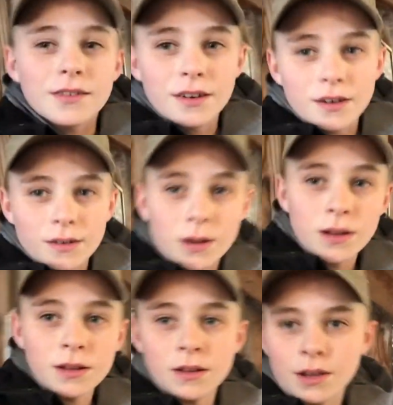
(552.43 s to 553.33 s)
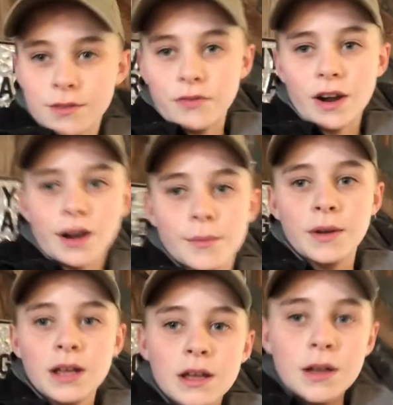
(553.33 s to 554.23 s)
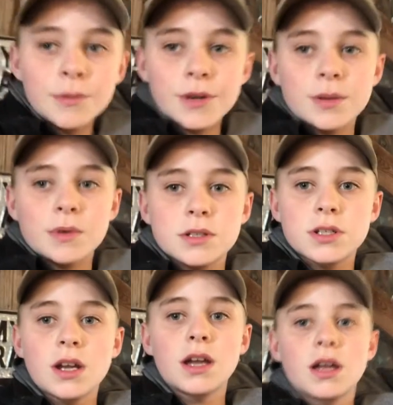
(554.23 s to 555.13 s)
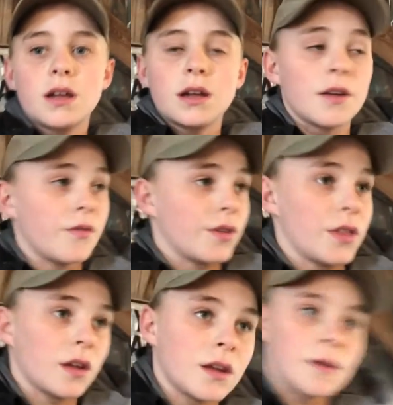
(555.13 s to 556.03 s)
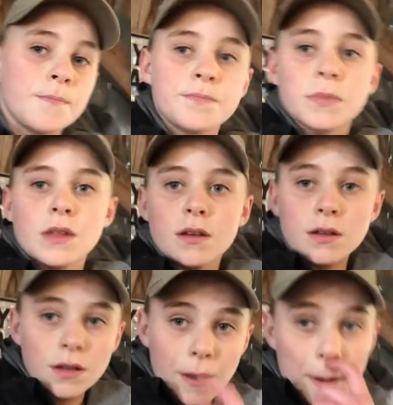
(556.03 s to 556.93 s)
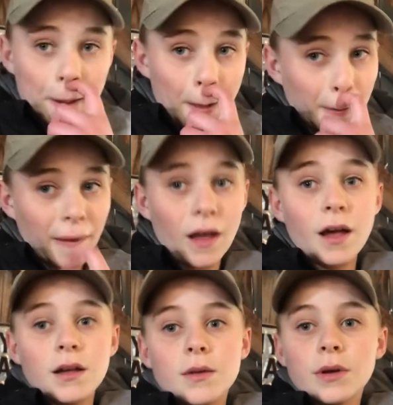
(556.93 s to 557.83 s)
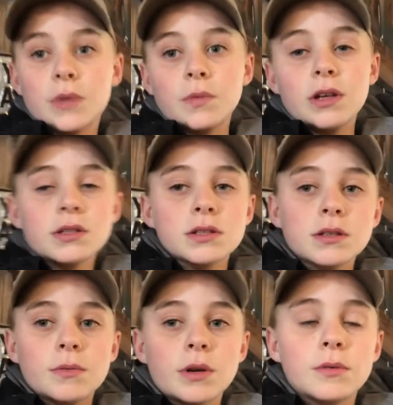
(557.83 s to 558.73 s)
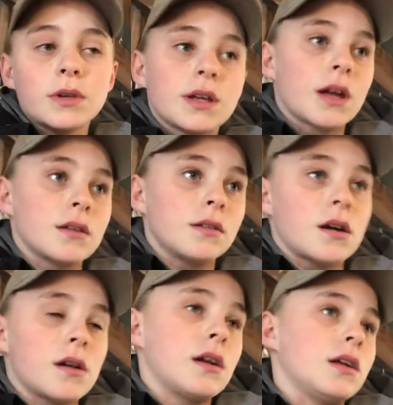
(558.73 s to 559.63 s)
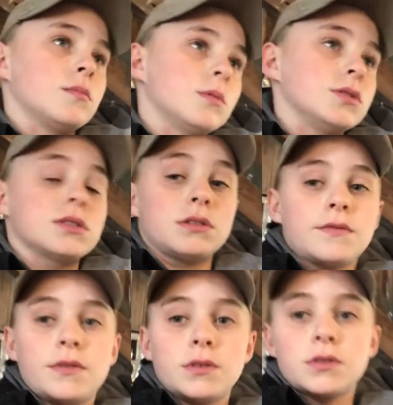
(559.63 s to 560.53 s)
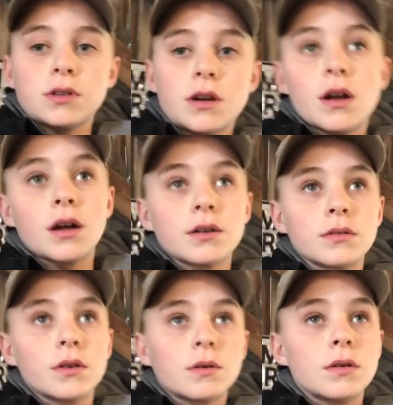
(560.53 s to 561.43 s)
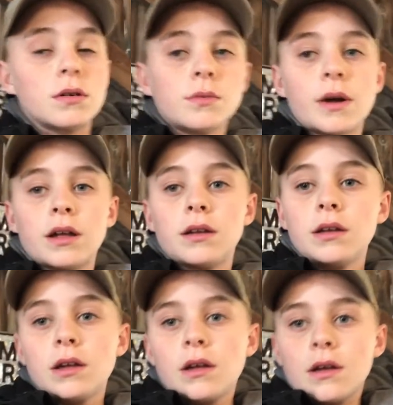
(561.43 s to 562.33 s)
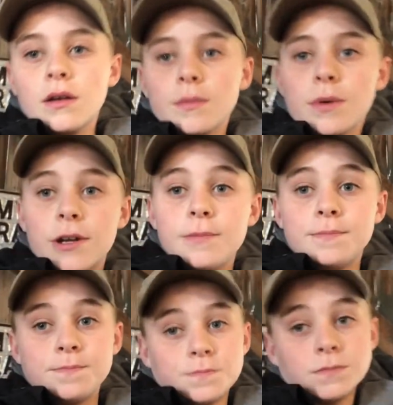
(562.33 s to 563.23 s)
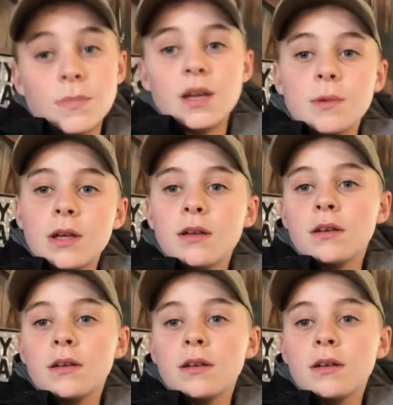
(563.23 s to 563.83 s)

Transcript: grow on a farm, pretty much everything. And when we get our animals in the future, I don't know when, but maybe,